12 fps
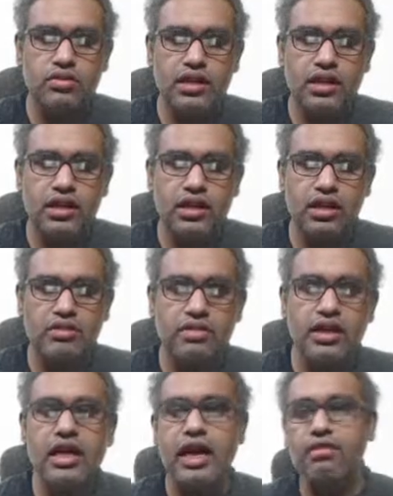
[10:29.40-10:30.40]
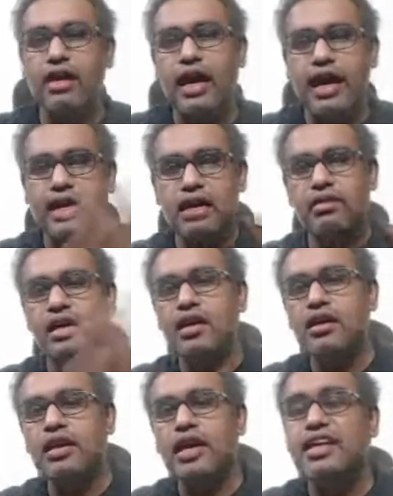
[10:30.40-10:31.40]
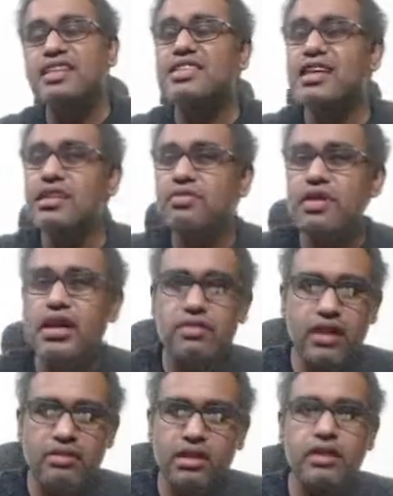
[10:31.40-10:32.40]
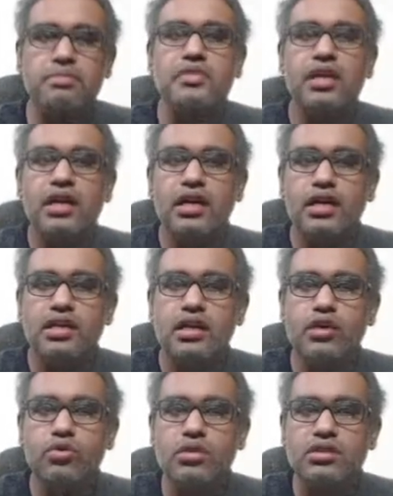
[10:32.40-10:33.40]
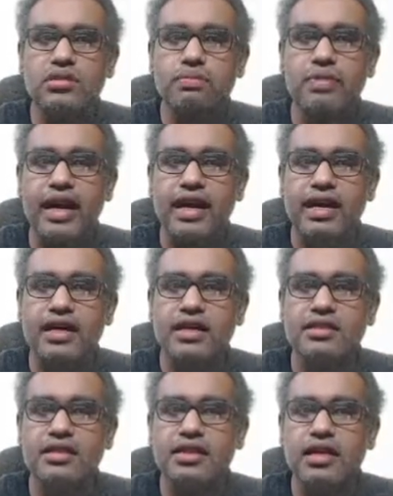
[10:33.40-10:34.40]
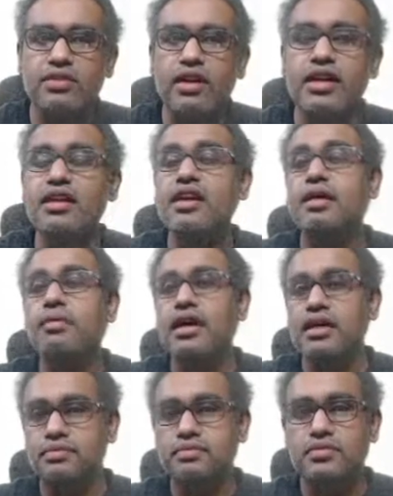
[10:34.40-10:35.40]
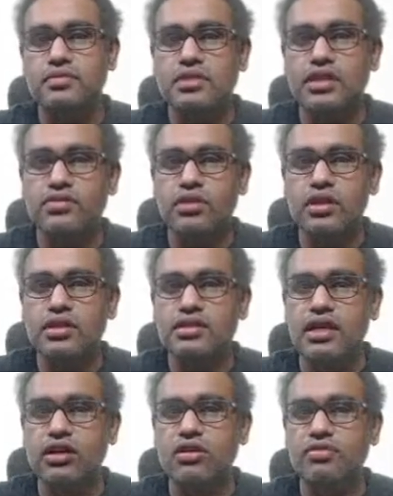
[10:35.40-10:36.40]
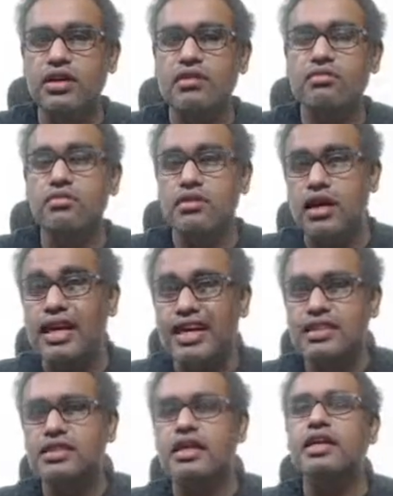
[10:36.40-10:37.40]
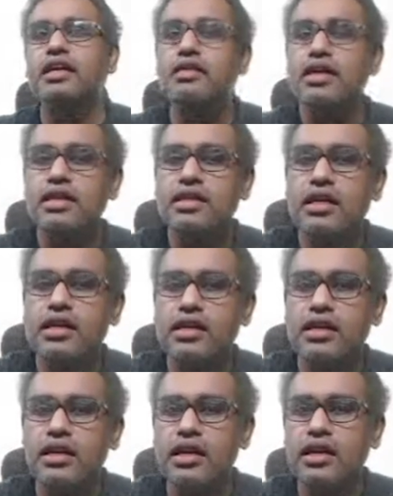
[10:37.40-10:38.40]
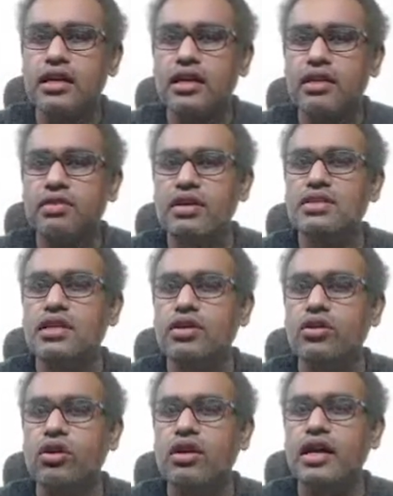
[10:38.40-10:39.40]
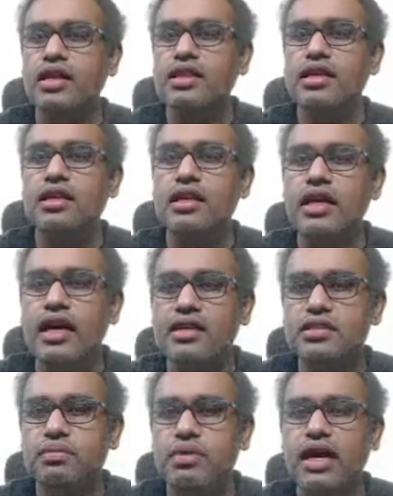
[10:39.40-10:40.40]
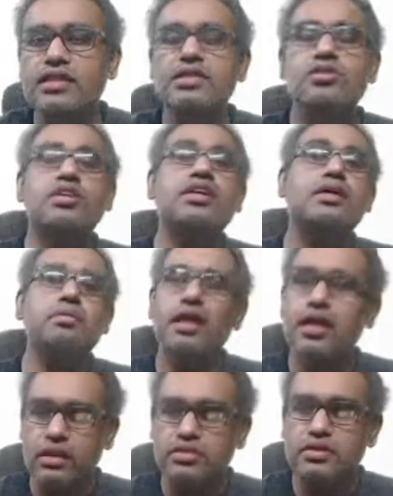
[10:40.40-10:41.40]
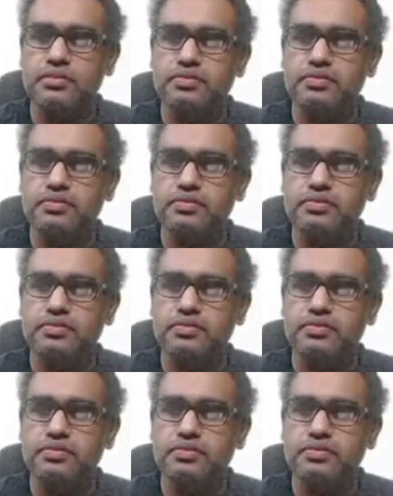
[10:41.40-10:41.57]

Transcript: here. Now if we have an idea, we can understand the figure very well. The roots bracket, it is written ventral rami, just for the sake of understanding. Then the trunk, division, chord and its branches or the terminal nerves.